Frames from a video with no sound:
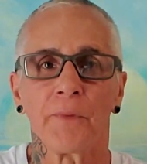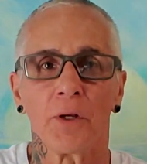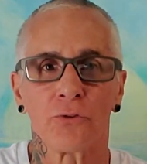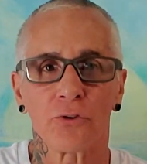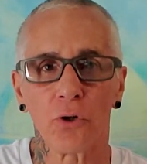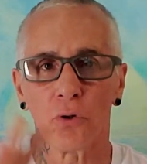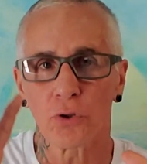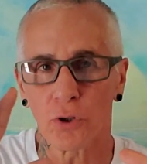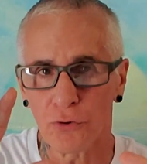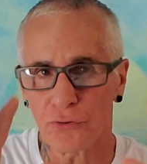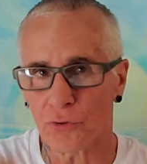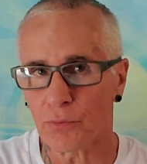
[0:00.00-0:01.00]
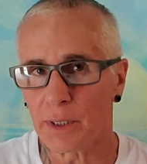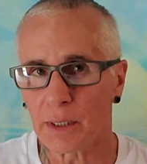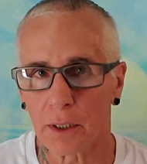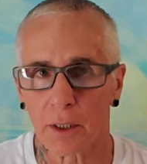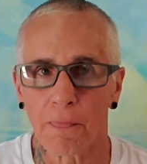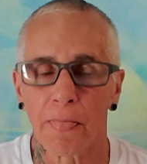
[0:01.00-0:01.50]
So Costa
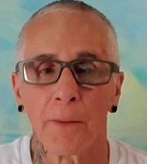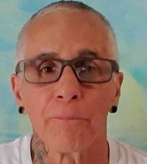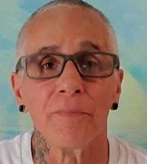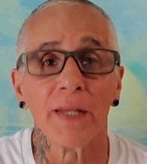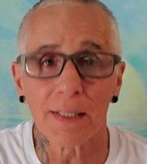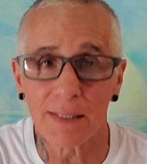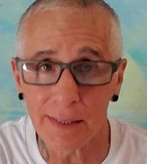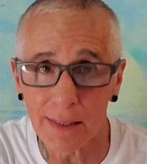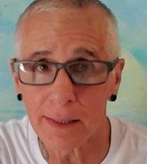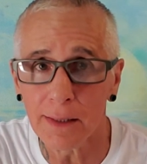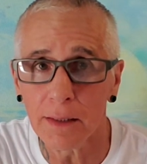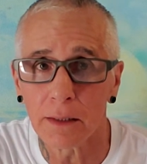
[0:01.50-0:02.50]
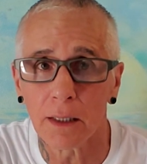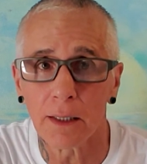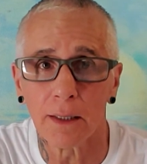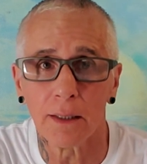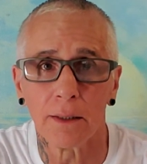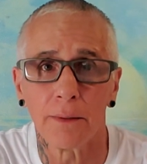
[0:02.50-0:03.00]
Rica, they did
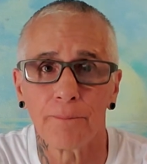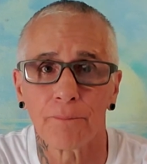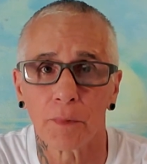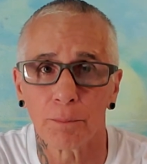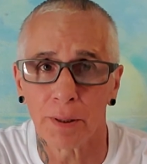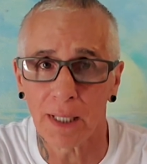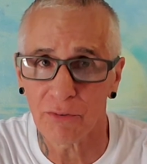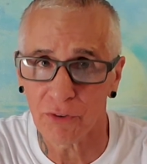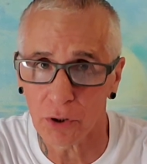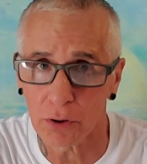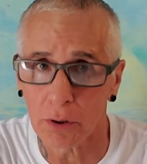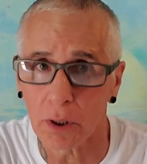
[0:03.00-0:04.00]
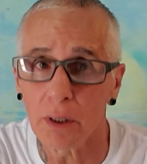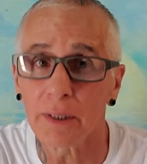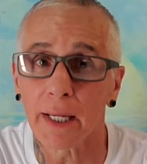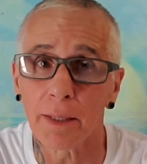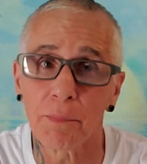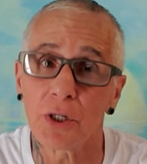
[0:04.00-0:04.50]
pass into law,
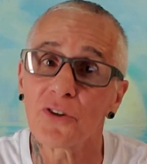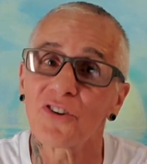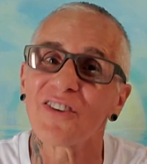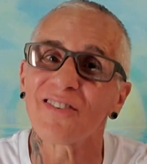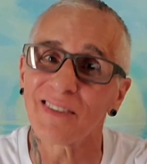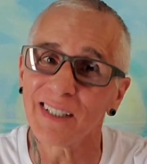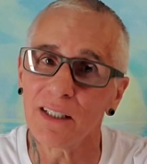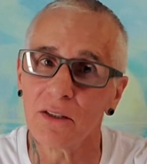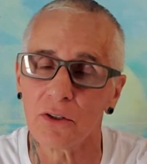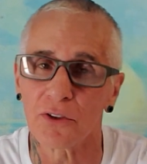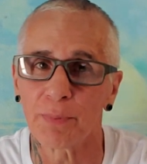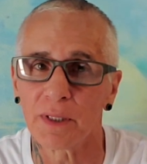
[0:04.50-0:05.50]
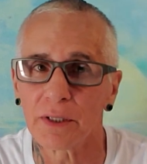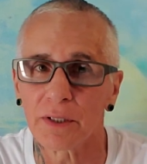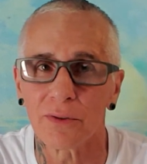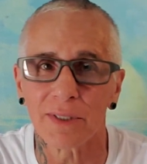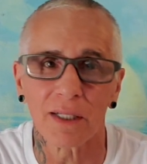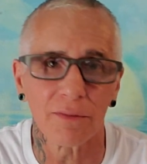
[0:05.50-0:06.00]
gay marriage is legal. It's been
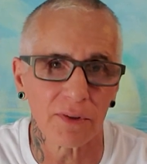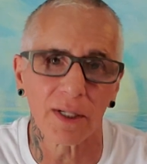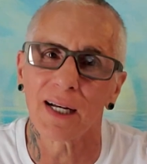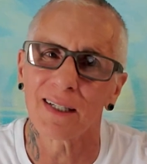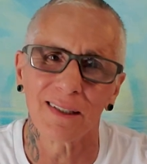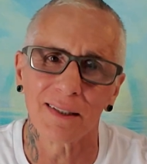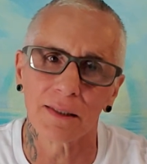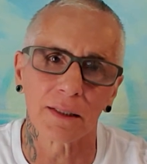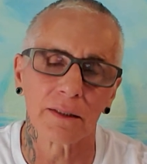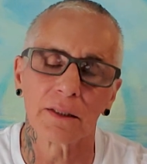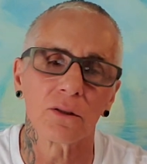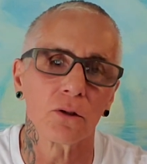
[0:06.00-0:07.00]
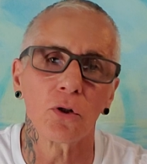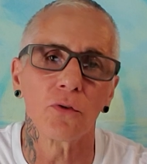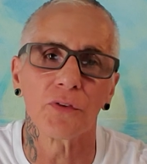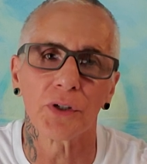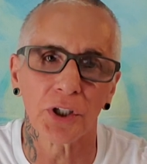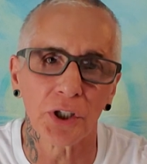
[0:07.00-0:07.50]
legal now for, again, a little
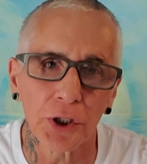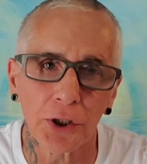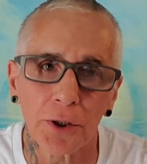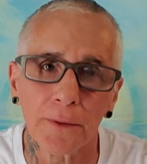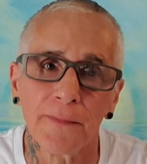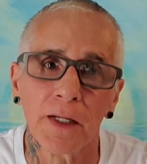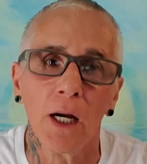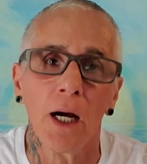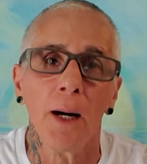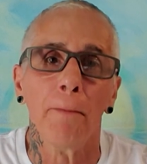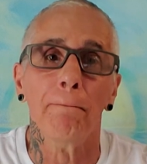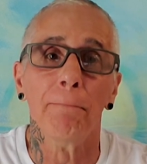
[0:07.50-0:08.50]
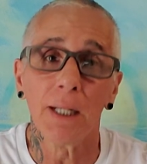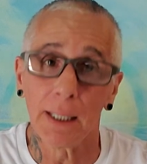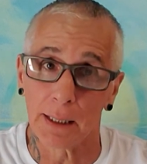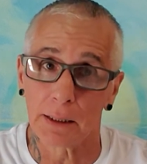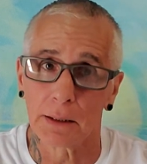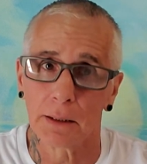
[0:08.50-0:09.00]
over a year. But,